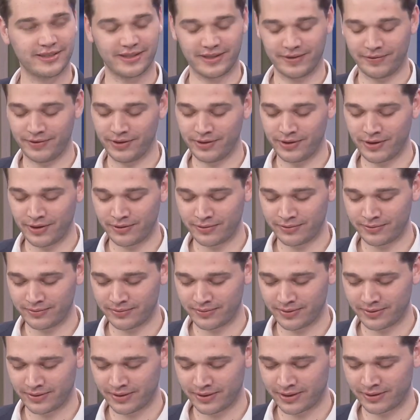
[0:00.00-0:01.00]
if you
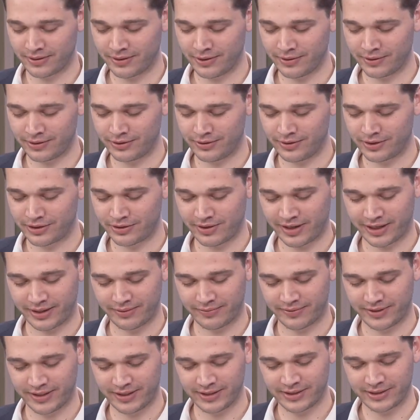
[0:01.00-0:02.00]
are going to
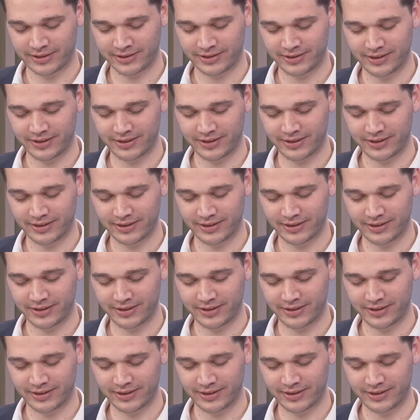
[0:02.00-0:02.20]
triumph this.